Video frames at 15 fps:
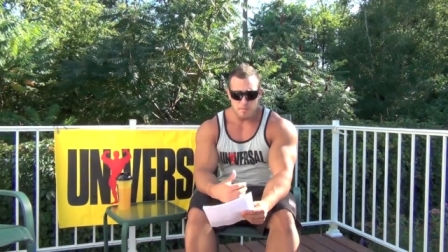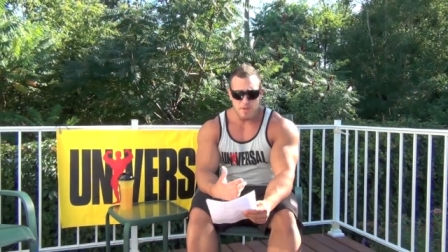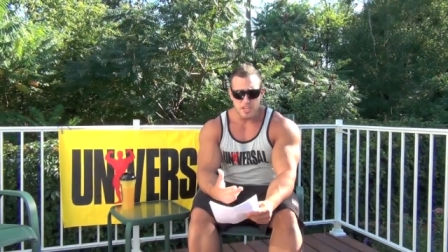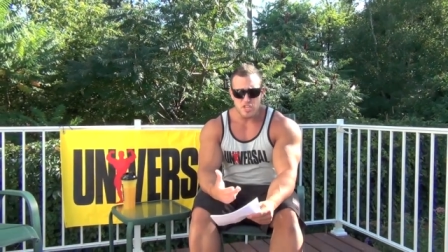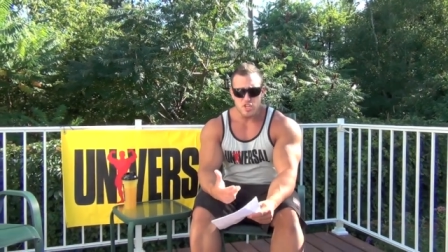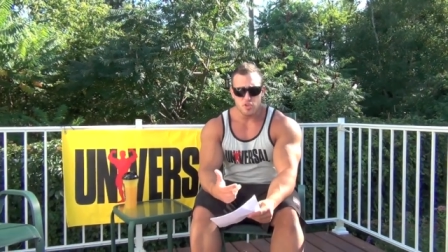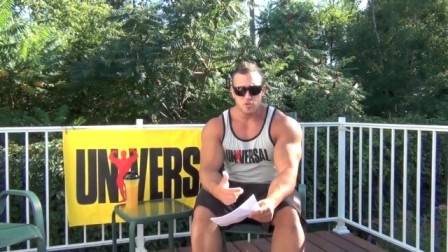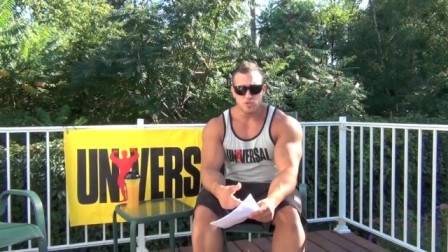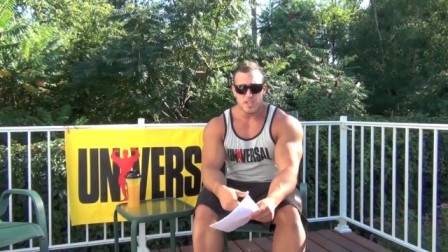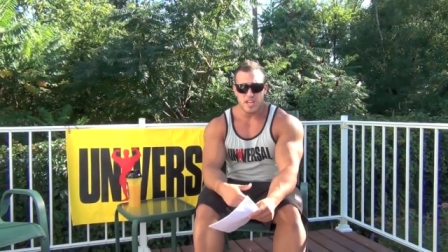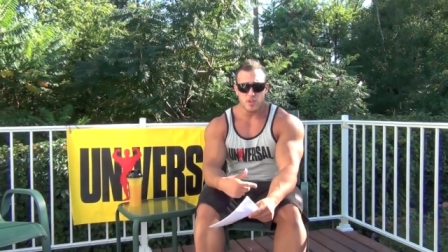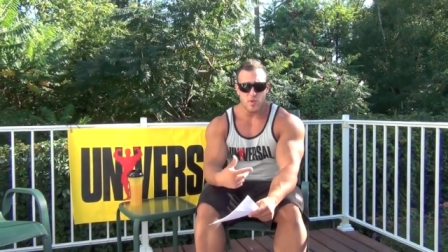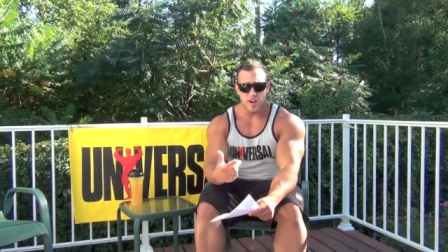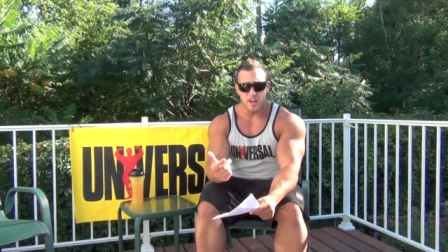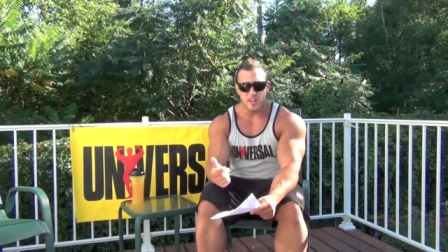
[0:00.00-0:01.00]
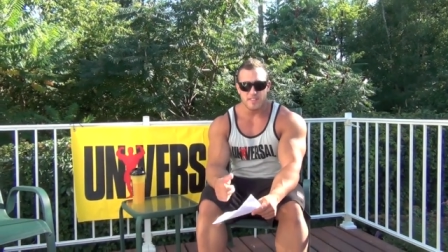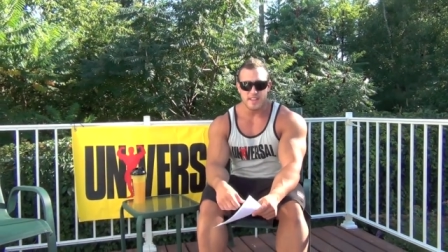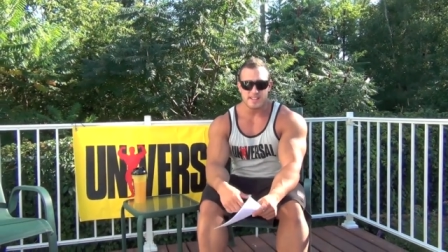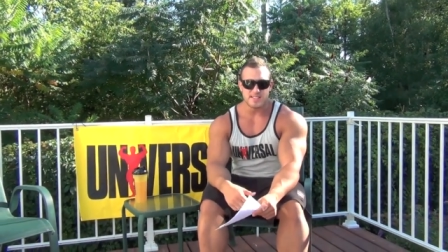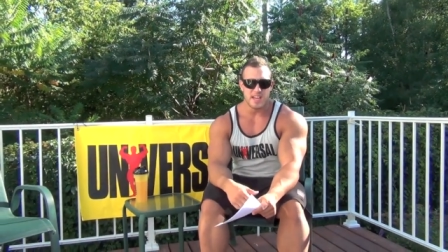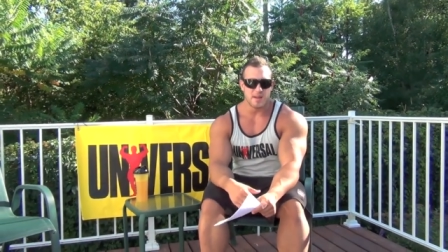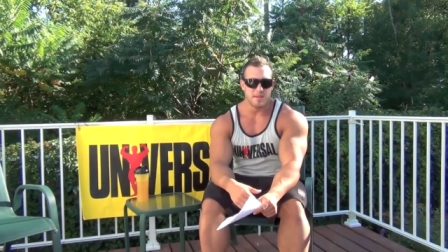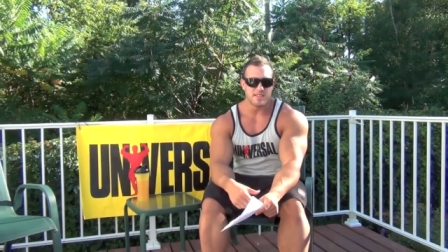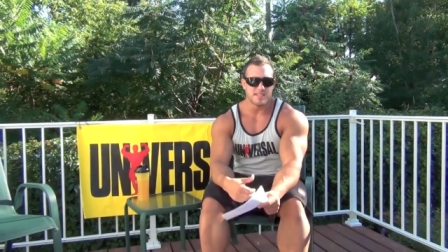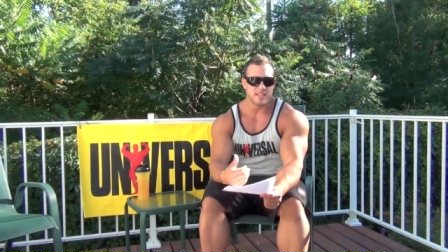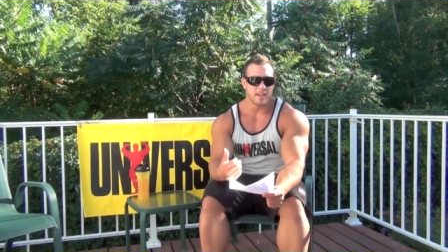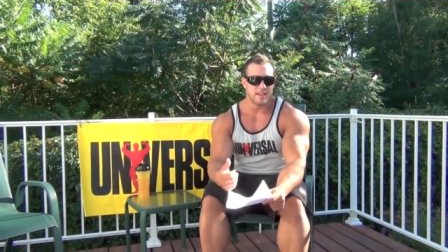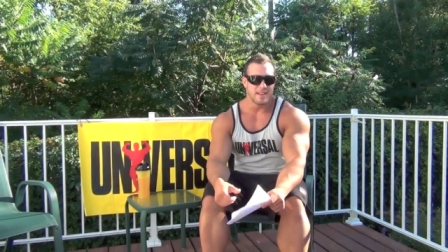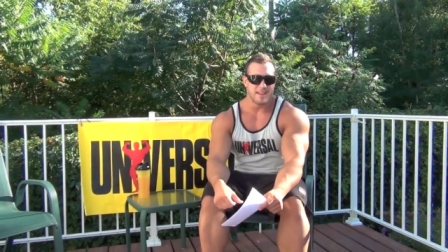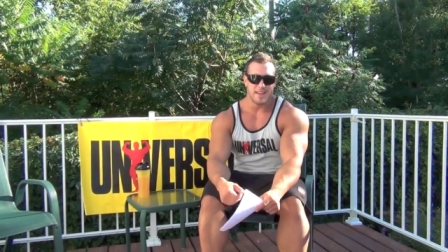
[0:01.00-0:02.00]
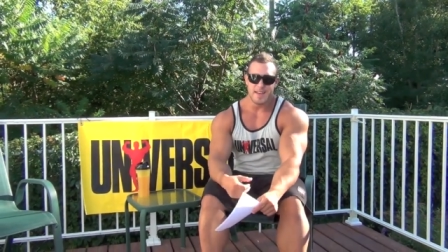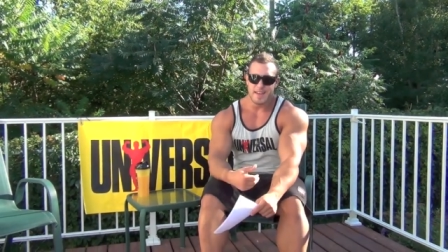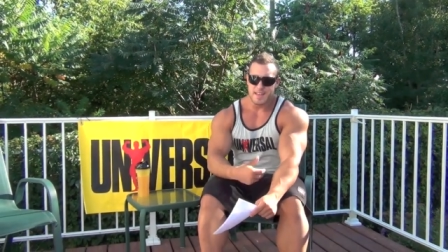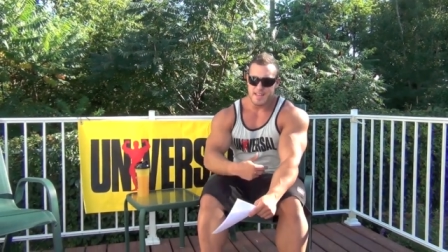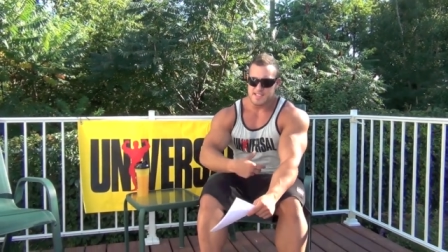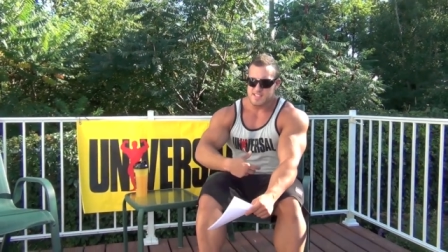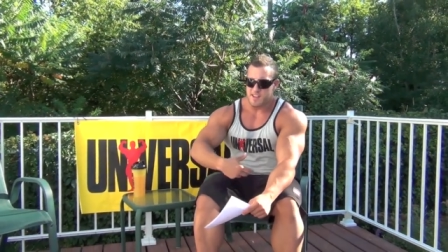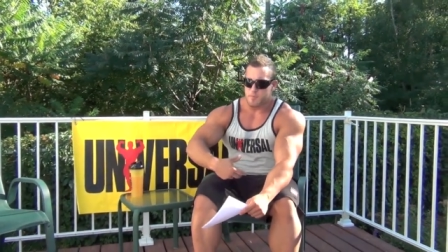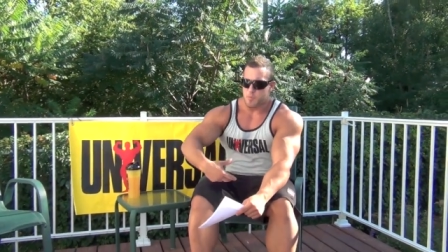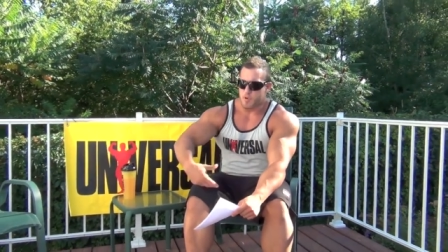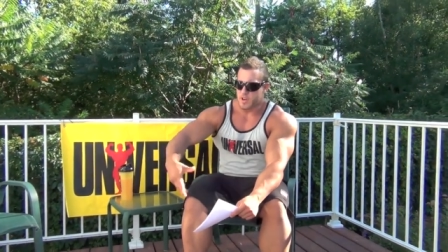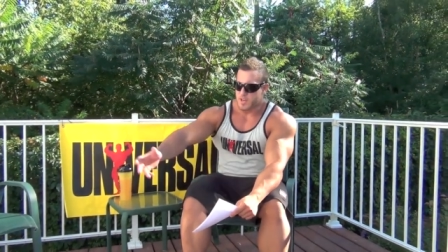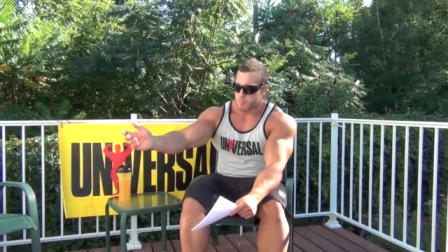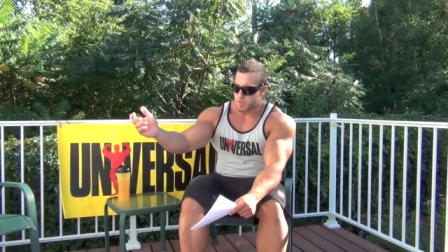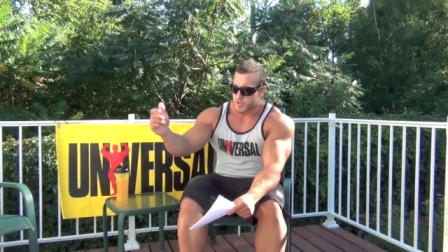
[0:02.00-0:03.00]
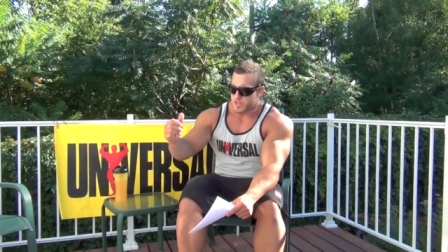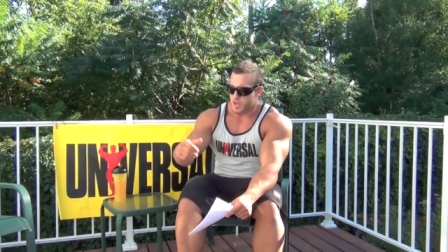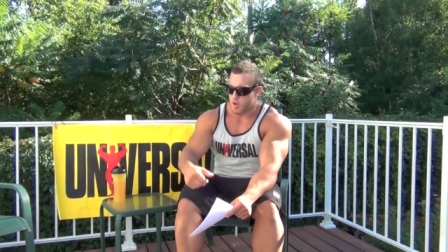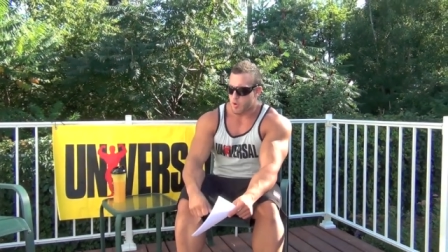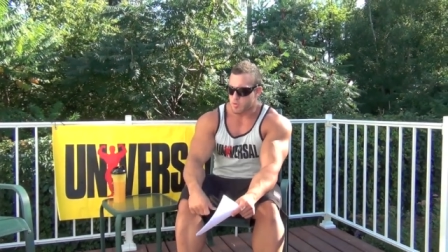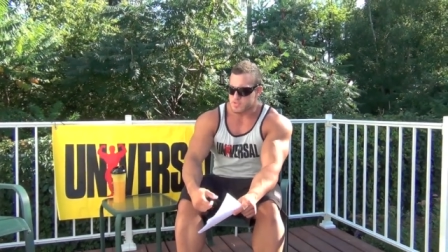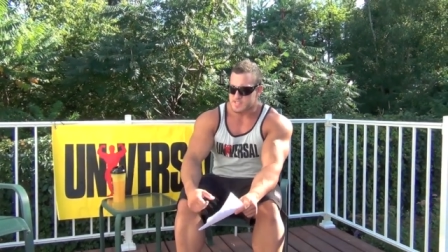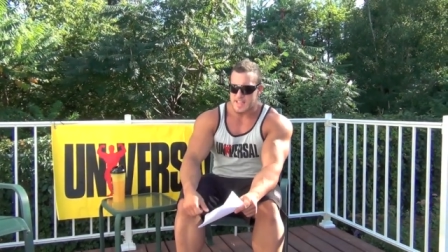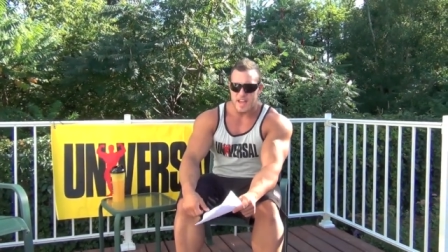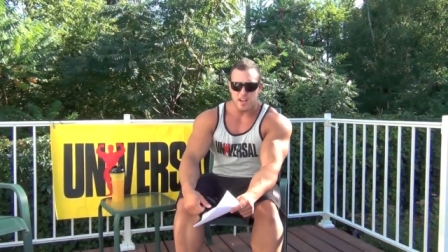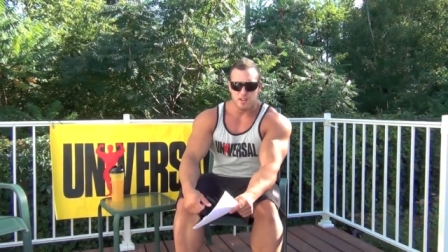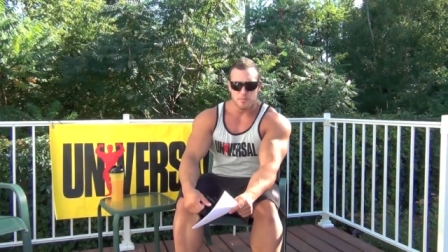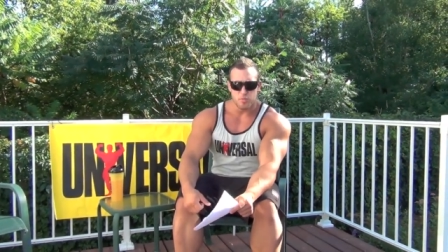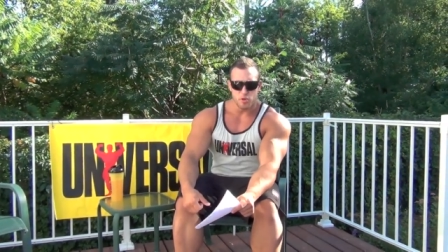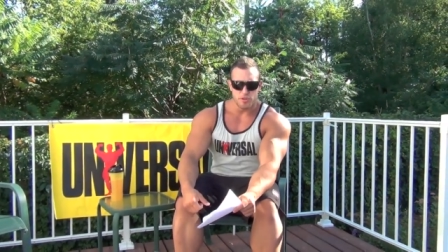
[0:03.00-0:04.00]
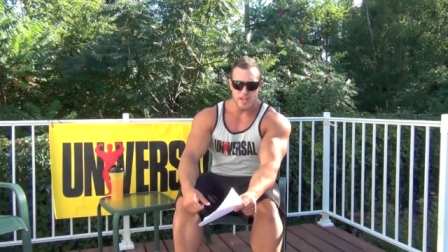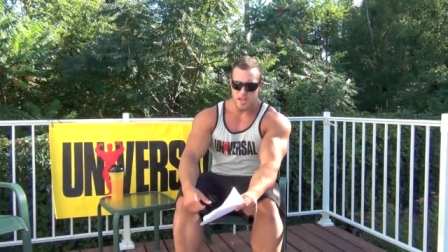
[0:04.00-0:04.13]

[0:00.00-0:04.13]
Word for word: make sure you do that. Try it out next time. Let's say uh, instead of putting, putting the whole stack on a pull